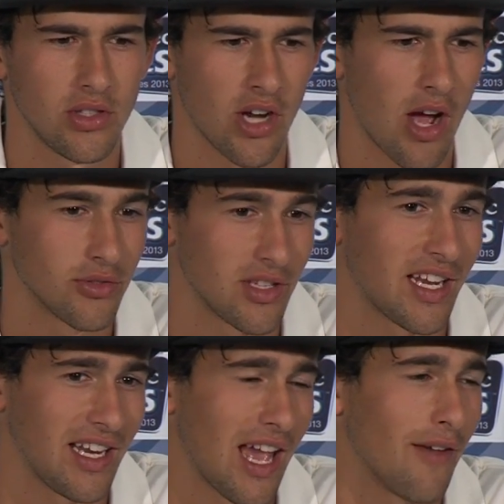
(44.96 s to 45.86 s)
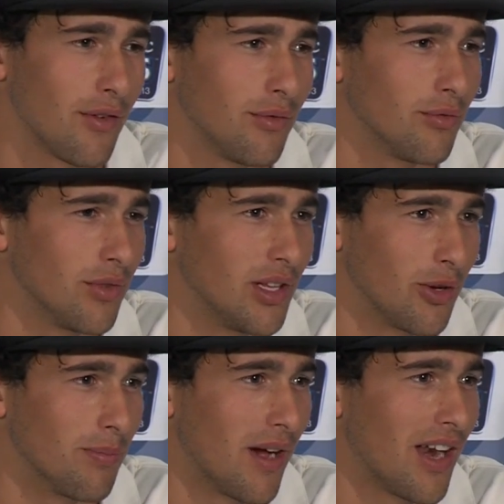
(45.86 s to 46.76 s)
you know, I was lucky to have a really
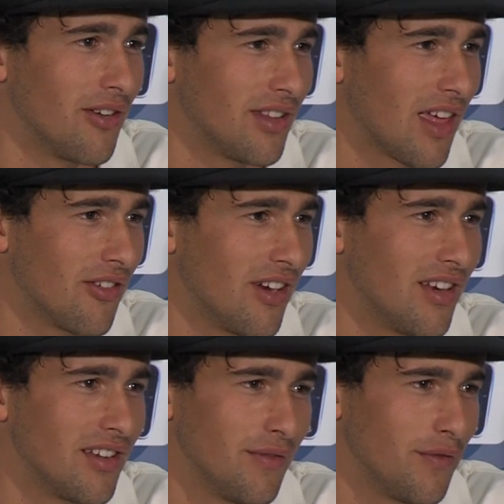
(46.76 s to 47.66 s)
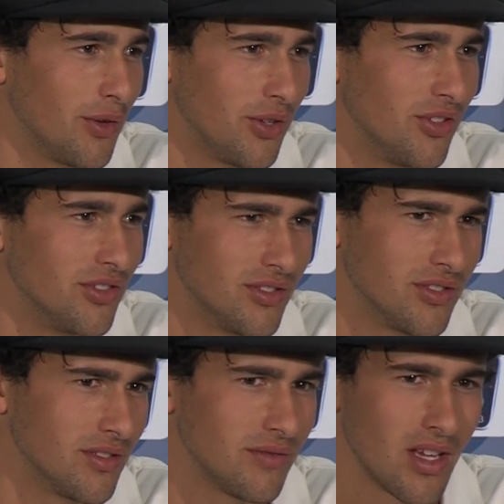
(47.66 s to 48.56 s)
good partner at the other end in Phil Hughes.
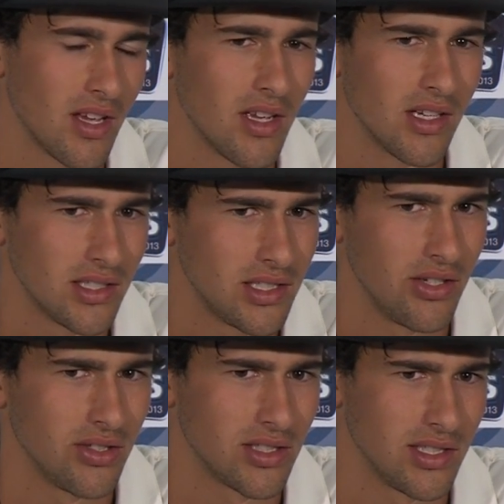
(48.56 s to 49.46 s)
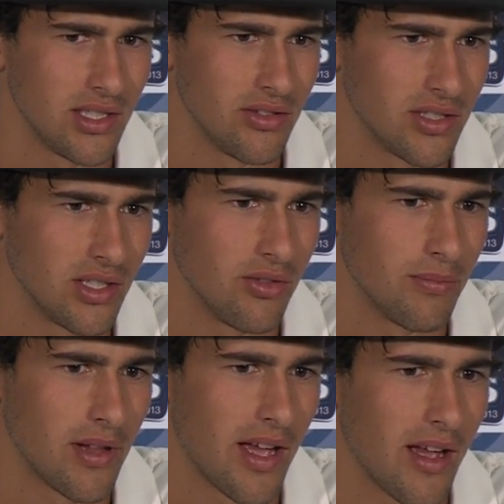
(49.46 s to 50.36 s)
is a seriously, seriously
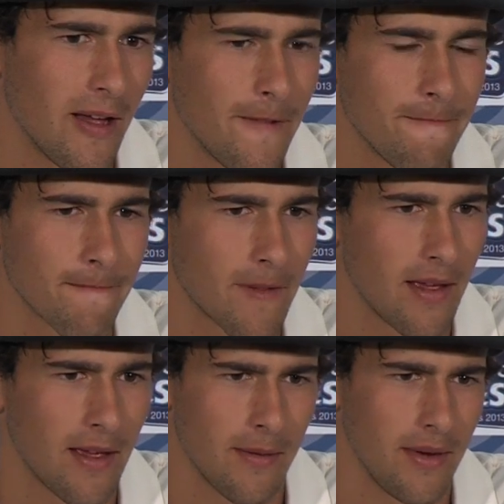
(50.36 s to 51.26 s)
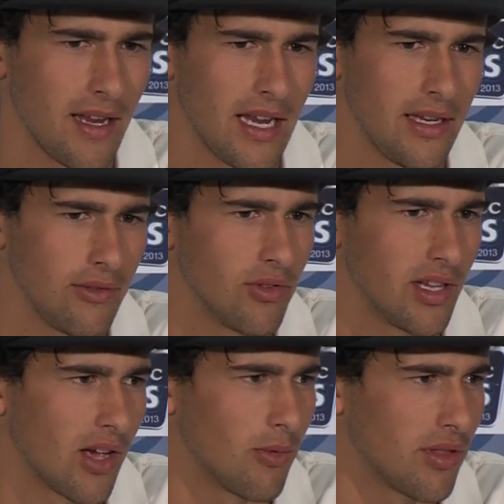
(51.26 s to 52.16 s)
good player, um, and he
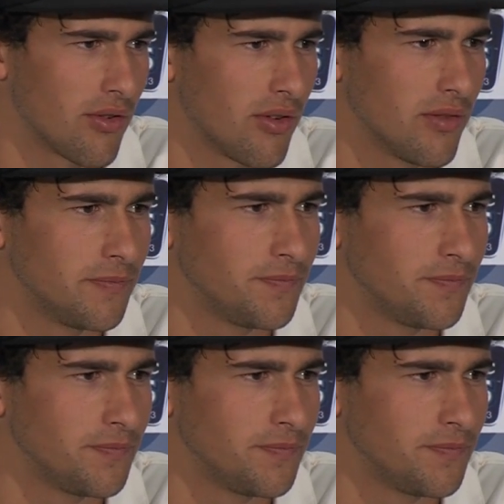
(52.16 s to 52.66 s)
really helped me through it.